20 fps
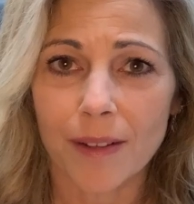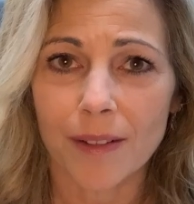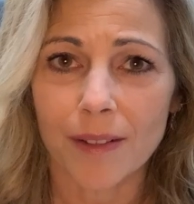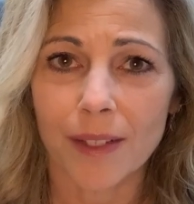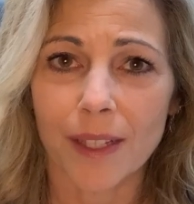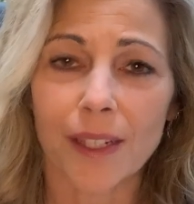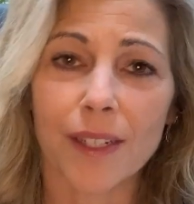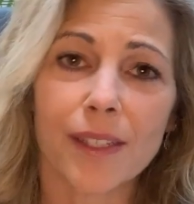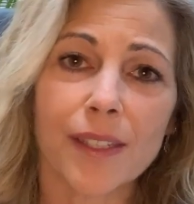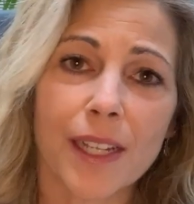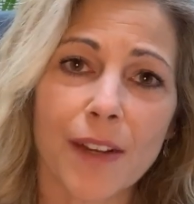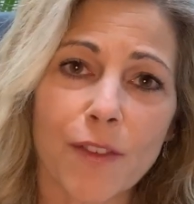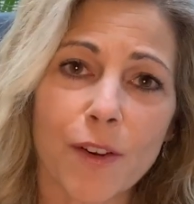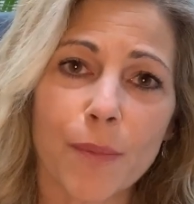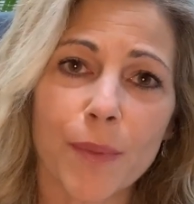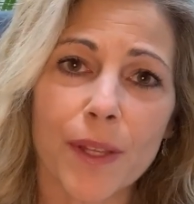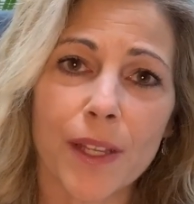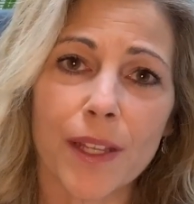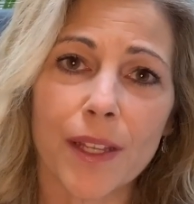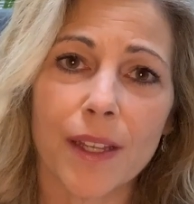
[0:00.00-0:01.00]
Let us never
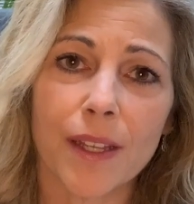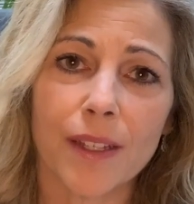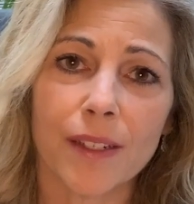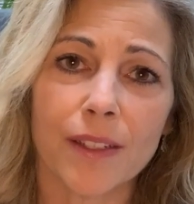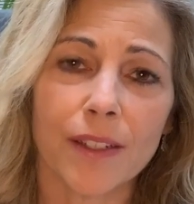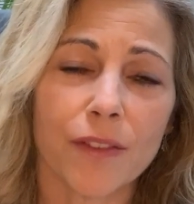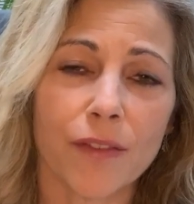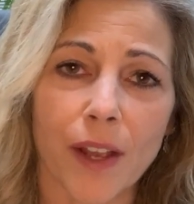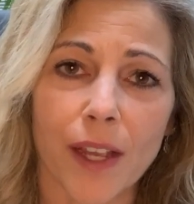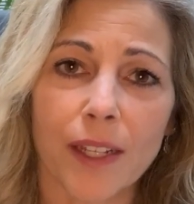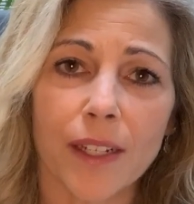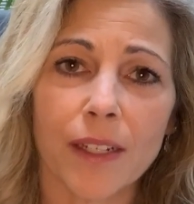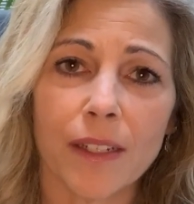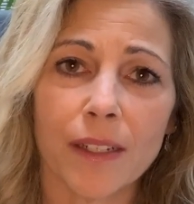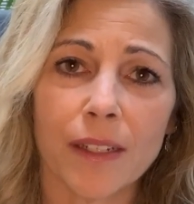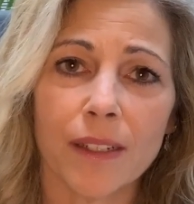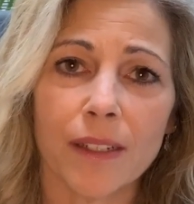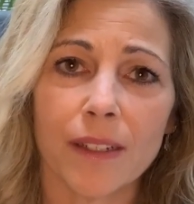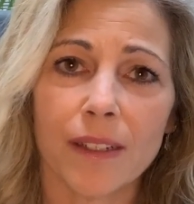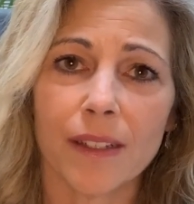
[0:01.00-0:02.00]
be
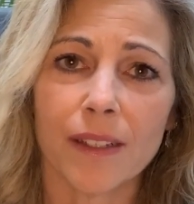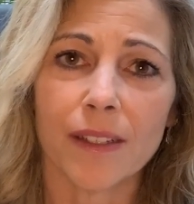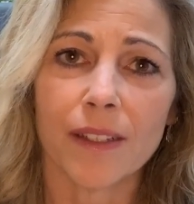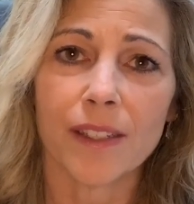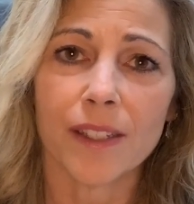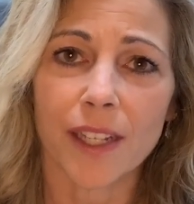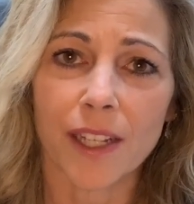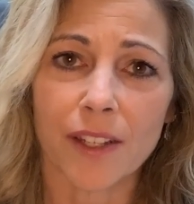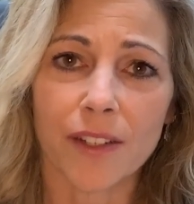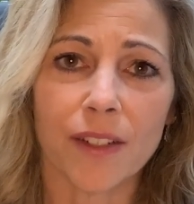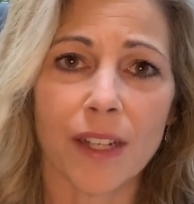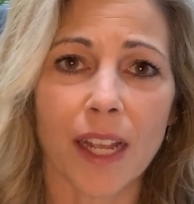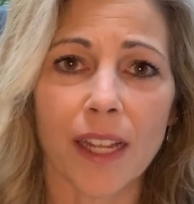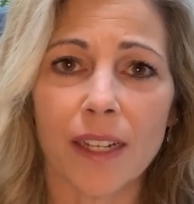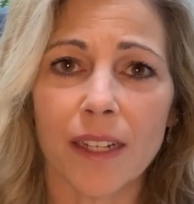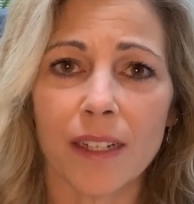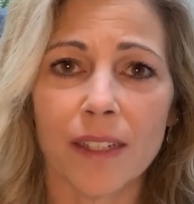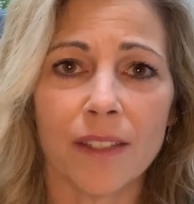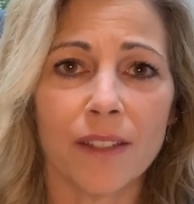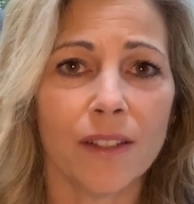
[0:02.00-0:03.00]
divided. Stay
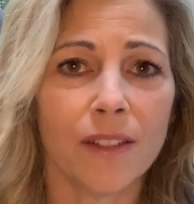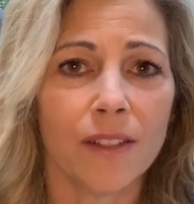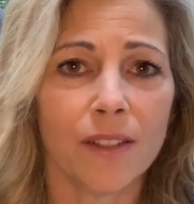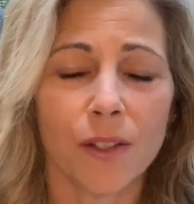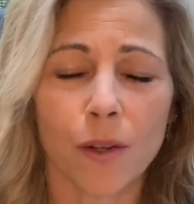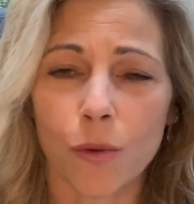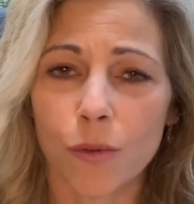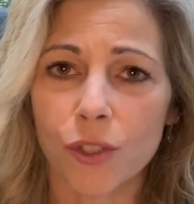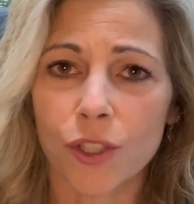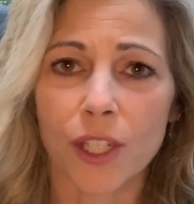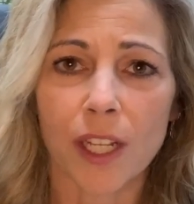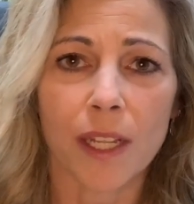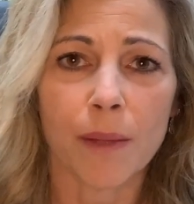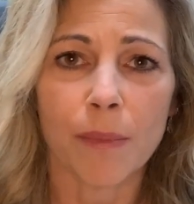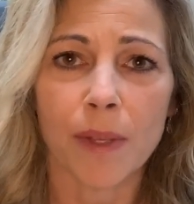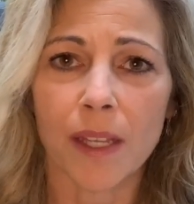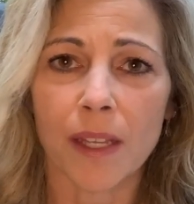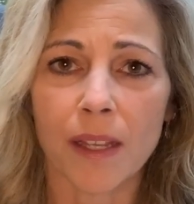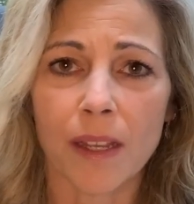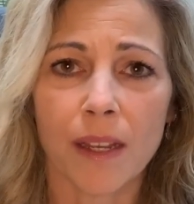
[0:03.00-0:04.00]
united. No
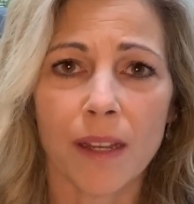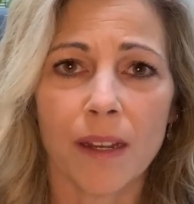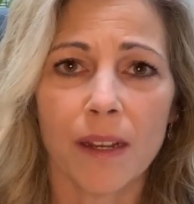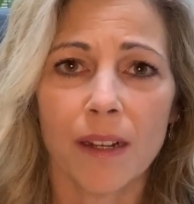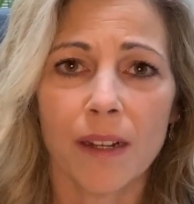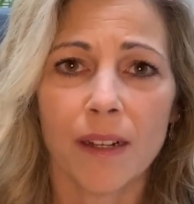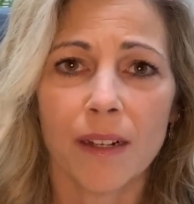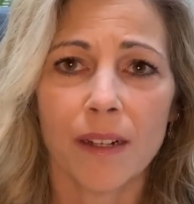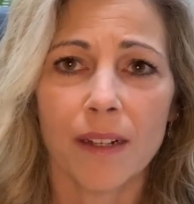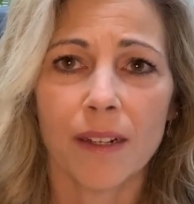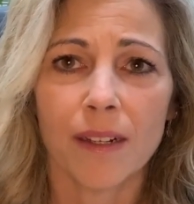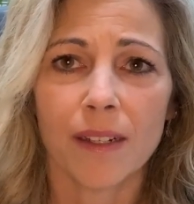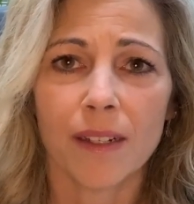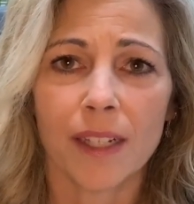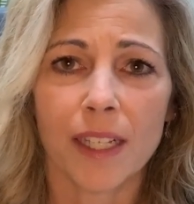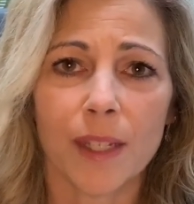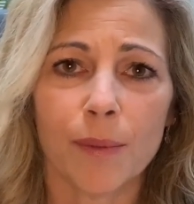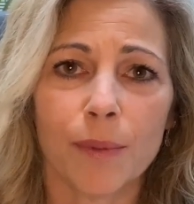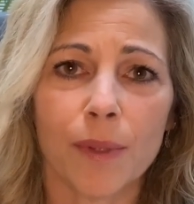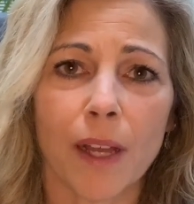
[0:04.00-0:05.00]
shaming.
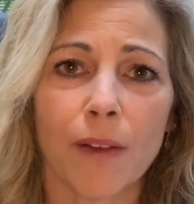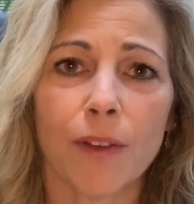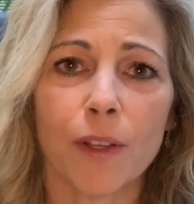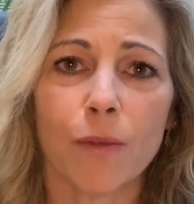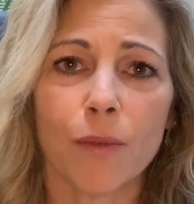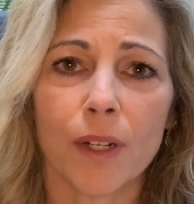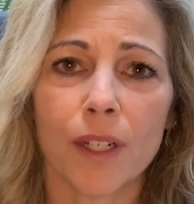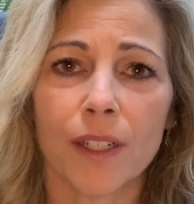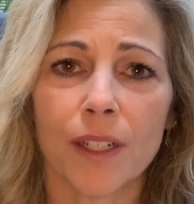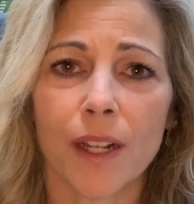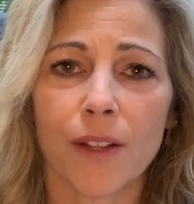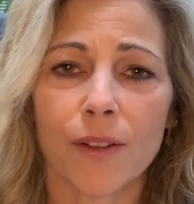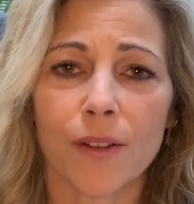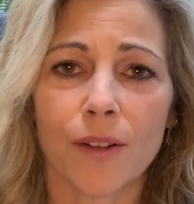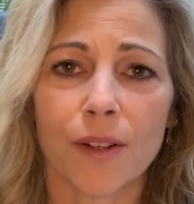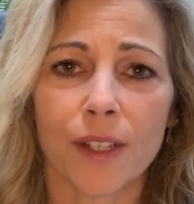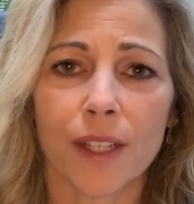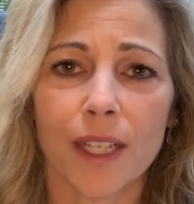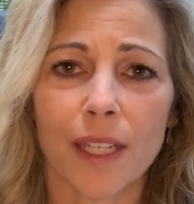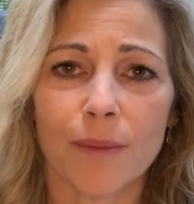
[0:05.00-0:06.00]
Keep loving one another
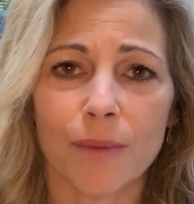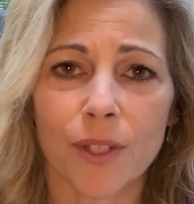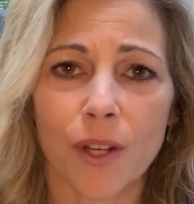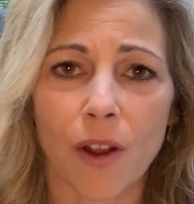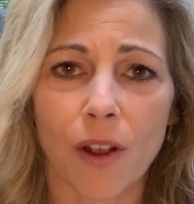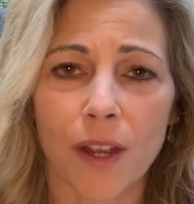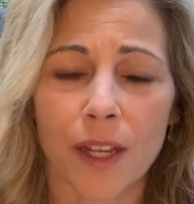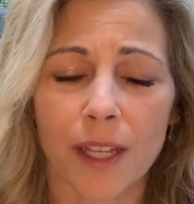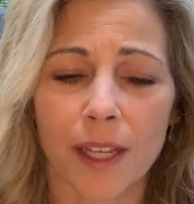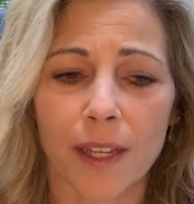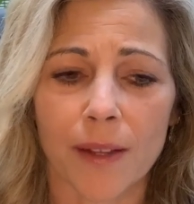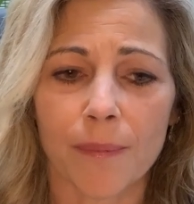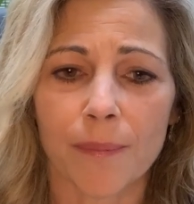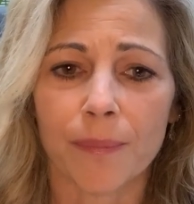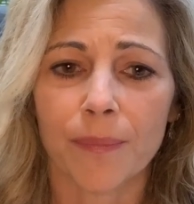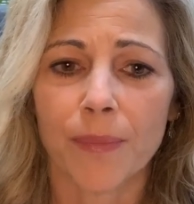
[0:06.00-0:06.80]
and keep talking.